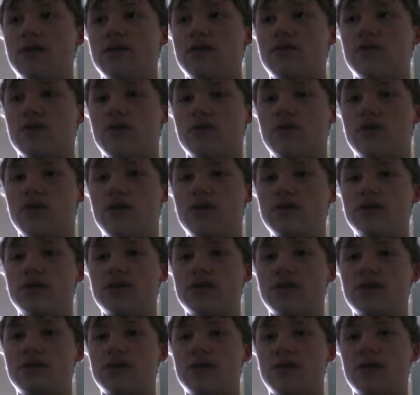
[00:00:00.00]
So young
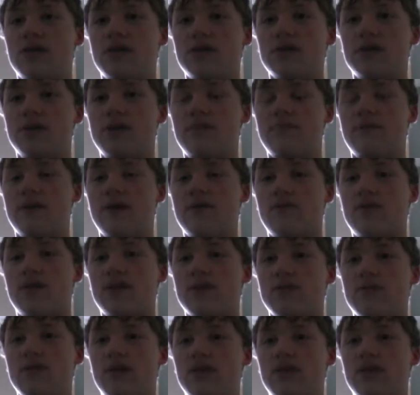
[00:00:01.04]
Jigglypuff has a